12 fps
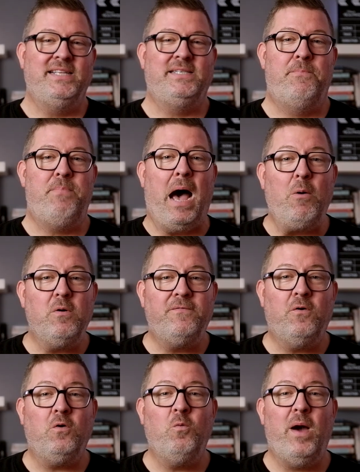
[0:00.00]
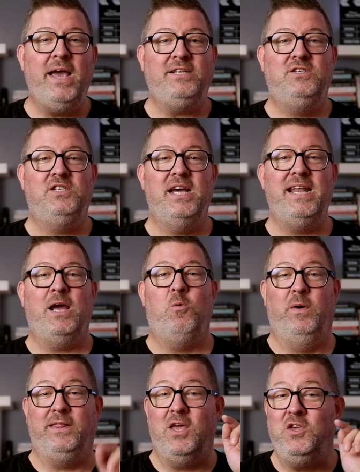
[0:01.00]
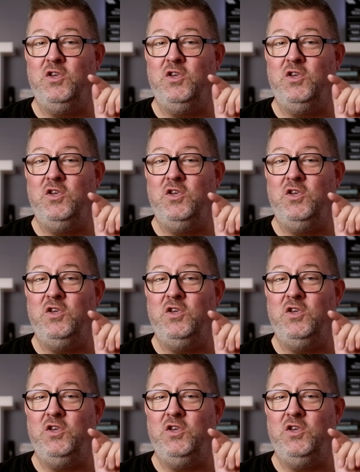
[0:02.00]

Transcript: It's a powerful way to connect with